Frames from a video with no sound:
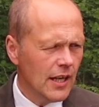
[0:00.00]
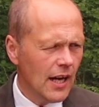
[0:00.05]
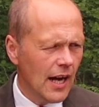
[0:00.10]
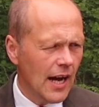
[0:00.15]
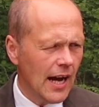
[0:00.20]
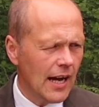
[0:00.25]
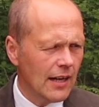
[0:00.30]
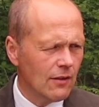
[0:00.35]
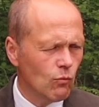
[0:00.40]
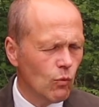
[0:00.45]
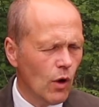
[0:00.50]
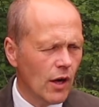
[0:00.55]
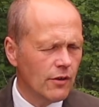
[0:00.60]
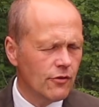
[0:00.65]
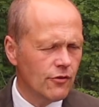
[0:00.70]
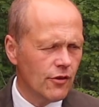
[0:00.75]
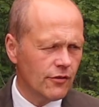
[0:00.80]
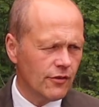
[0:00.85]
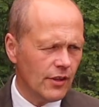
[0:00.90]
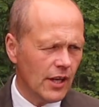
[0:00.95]
and one
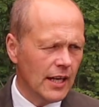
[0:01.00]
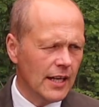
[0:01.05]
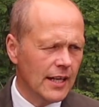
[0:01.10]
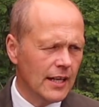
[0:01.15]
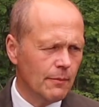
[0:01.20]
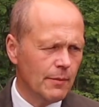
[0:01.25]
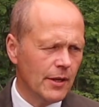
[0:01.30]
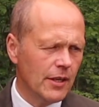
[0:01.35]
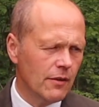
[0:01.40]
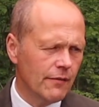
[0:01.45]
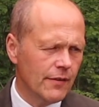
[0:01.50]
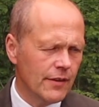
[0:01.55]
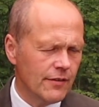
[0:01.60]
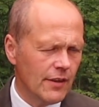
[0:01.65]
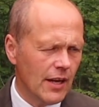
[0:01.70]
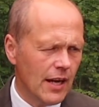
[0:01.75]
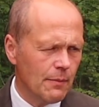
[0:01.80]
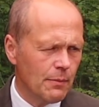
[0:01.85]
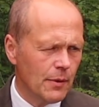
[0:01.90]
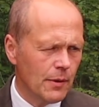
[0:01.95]
just a little bit of his
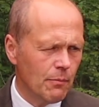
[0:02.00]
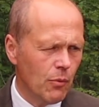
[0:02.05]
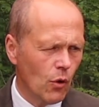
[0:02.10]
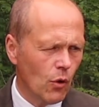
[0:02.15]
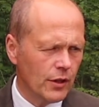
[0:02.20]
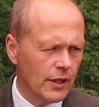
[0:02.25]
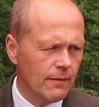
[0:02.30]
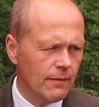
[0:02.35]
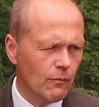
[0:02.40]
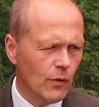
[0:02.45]
upper body,